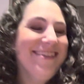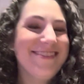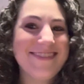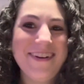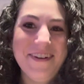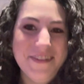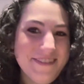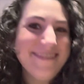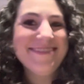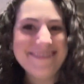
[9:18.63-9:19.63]

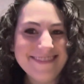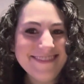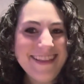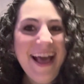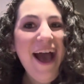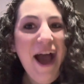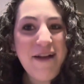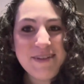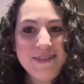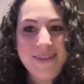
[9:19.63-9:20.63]
So
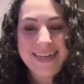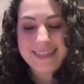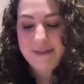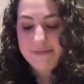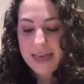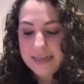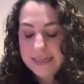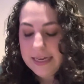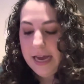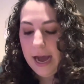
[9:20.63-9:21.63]
I'm gonna make something.
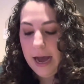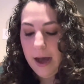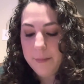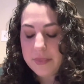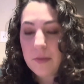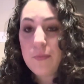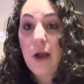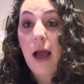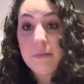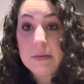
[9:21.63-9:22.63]
The
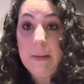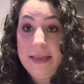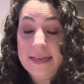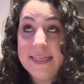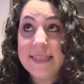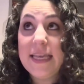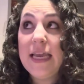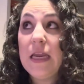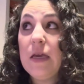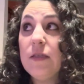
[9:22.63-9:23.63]
problem is,
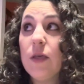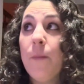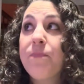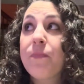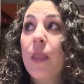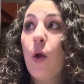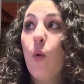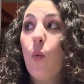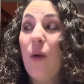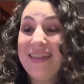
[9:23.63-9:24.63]
it is
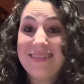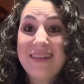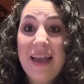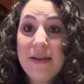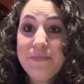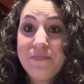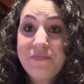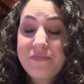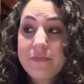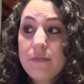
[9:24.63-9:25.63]
Wednesday.
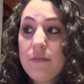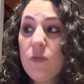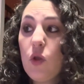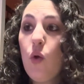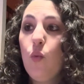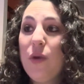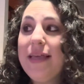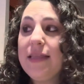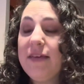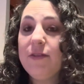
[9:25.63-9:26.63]
We
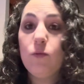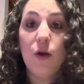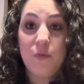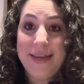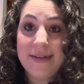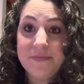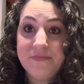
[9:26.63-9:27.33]
leave in 1 week.